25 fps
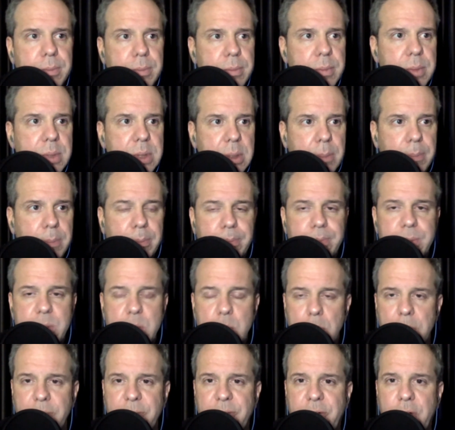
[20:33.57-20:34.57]
some
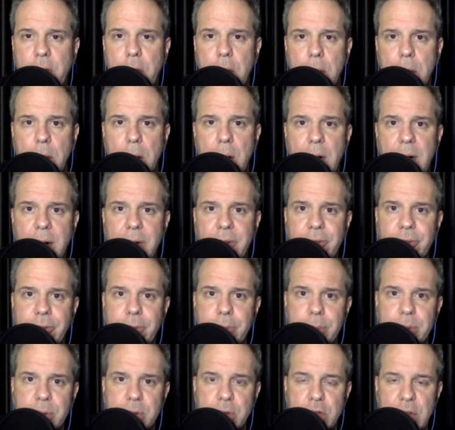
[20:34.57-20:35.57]
sort of far off
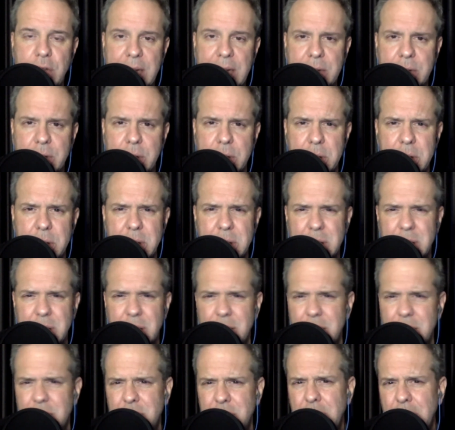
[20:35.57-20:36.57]
projections
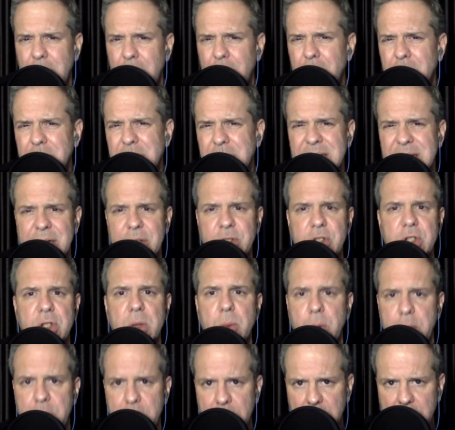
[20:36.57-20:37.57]
to
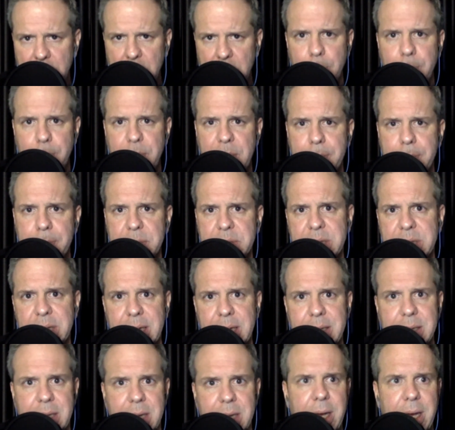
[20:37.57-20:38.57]
essentially what you'll hear people say
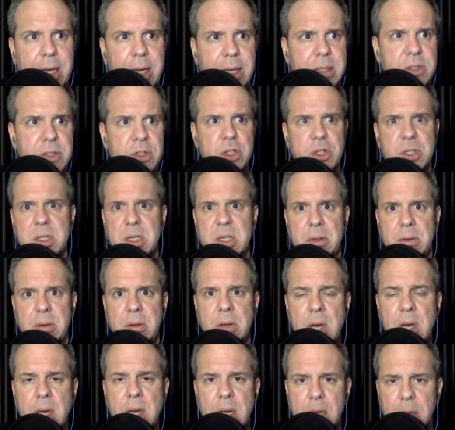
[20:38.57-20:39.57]
today is just in
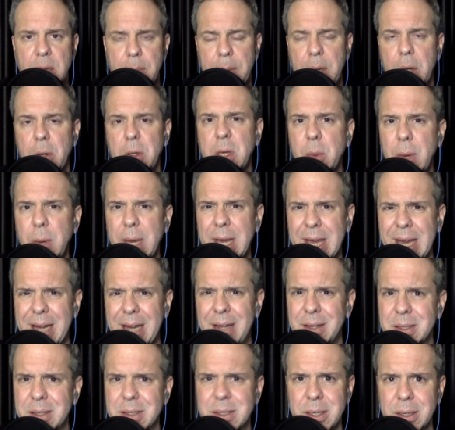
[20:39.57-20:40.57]
the Milky Way
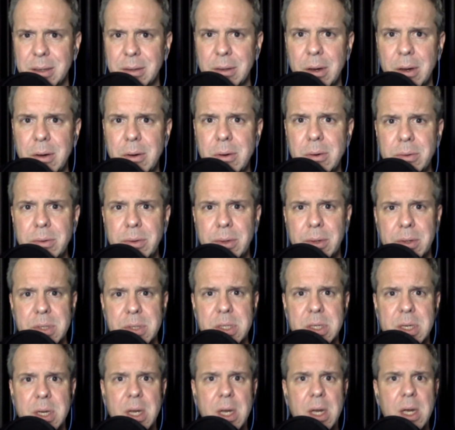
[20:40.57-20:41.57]
galaxy alone,
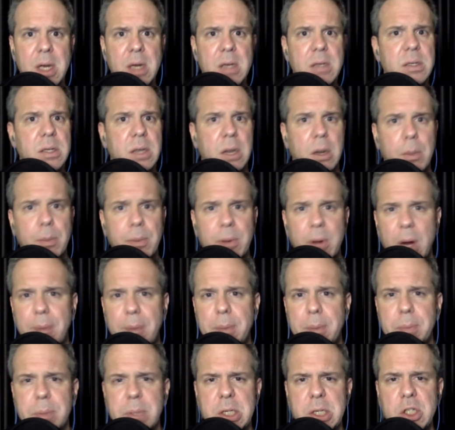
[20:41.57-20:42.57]
there's
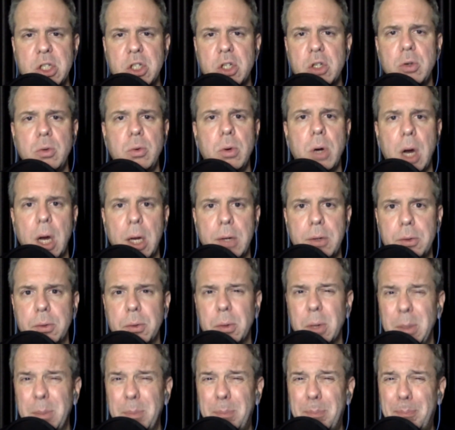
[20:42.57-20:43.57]
probably
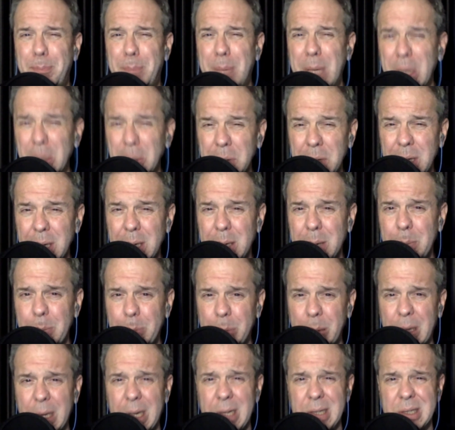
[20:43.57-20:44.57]
200 billion
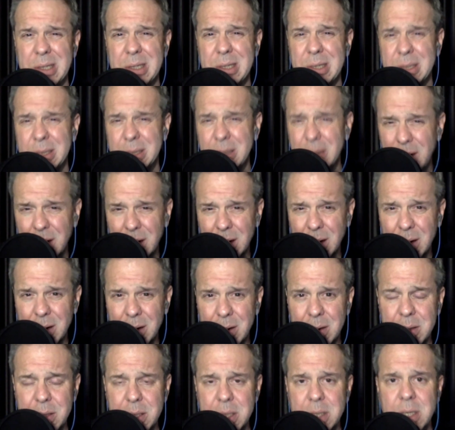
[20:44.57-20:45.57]
plus
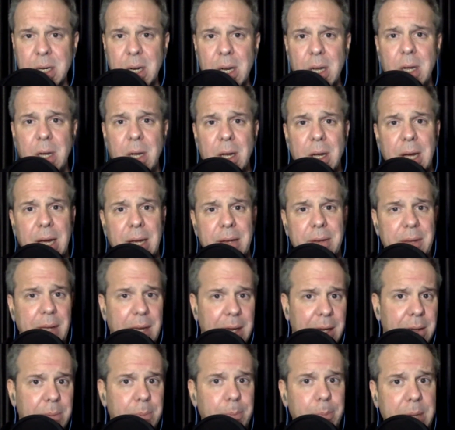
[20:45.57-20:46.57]
stars. And
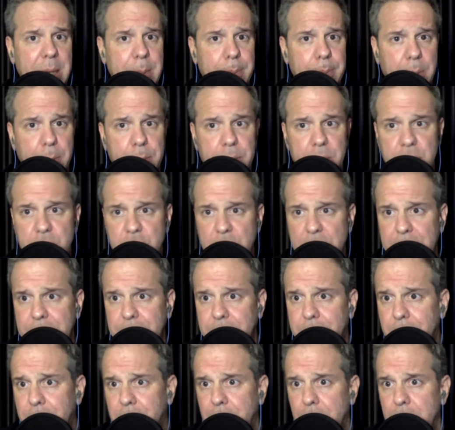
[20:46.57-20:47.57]
then people
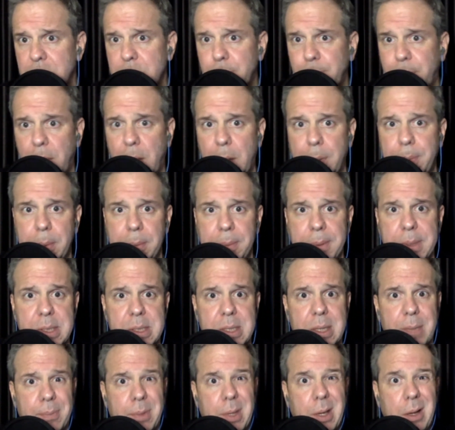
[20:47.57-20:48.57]
project that there's probably
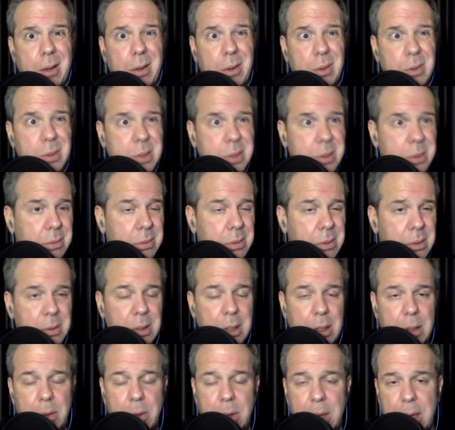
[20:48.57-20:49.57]
something close to,
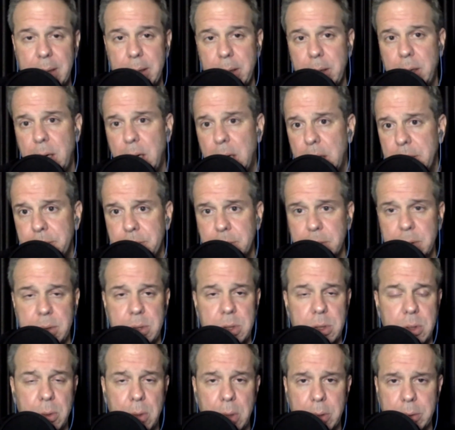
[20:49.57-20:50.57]
I don't know,
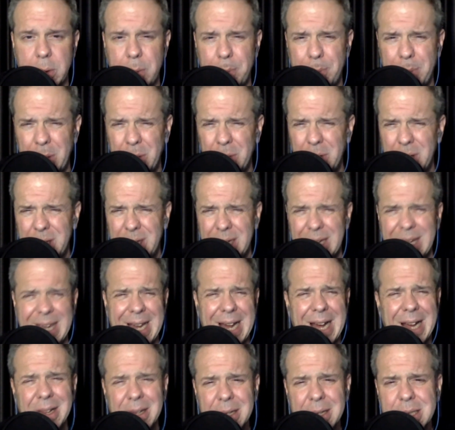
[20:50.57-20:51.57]
100, 200 billion
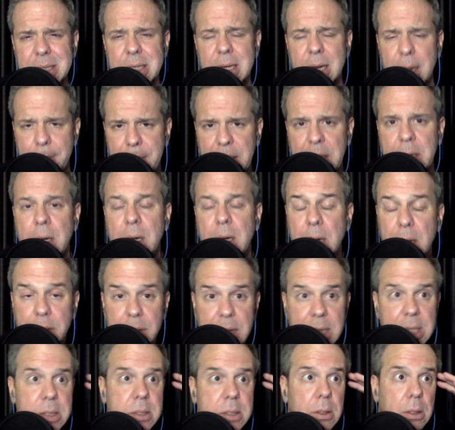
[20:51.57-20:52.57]
galaxy. I mean,
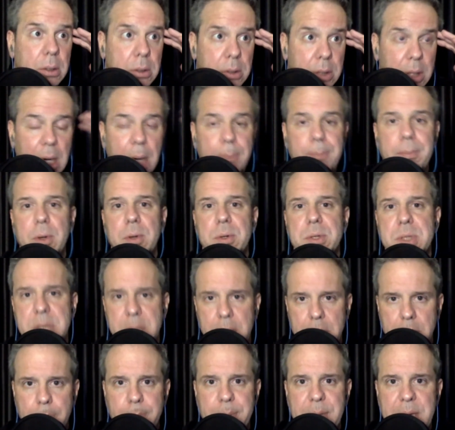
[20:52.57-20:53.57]
these are numbers
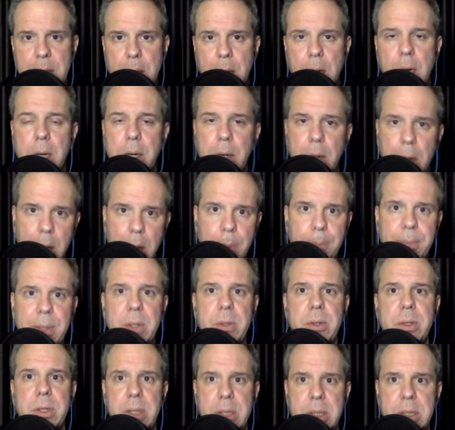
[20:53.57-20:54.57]
that are beyond our
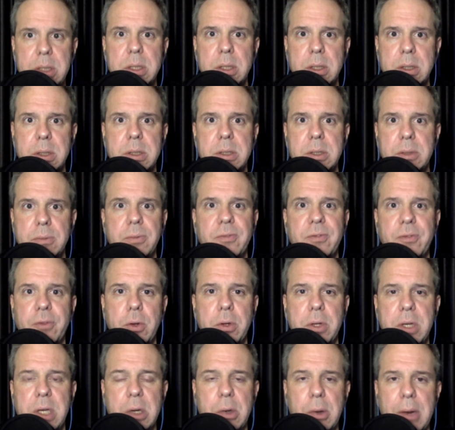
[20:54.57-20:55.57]
ability to
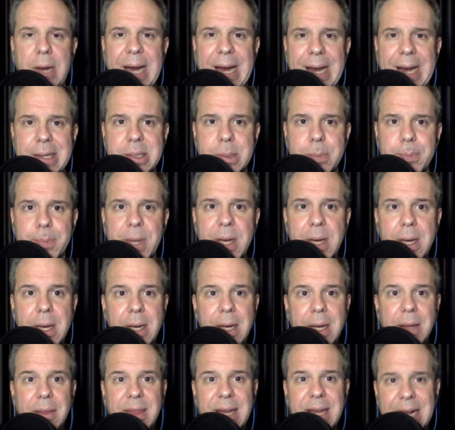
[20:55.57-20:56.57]
fully grasp.
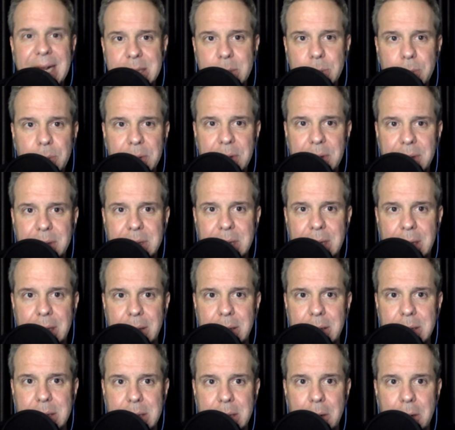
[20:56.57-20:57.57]
That's with a
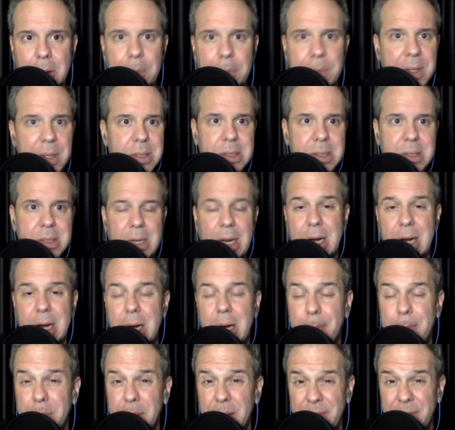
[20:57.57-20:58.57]
telescope that's a
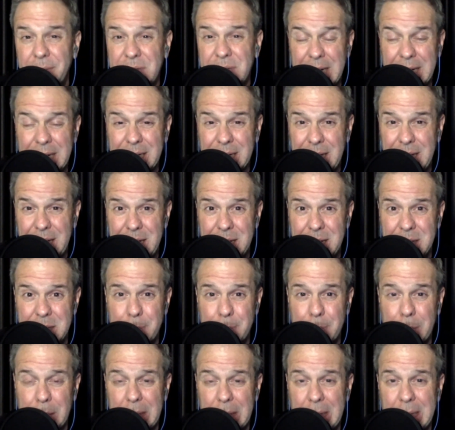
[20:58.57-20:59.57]
couple of decades
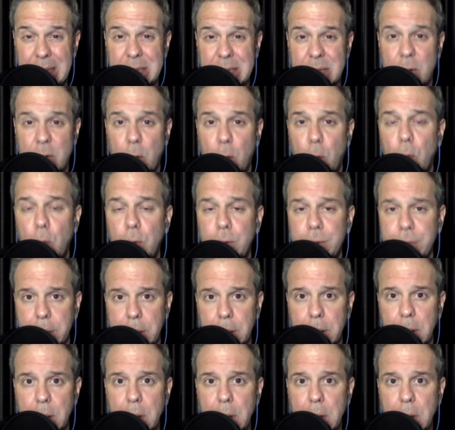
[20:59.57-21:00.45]
plus older.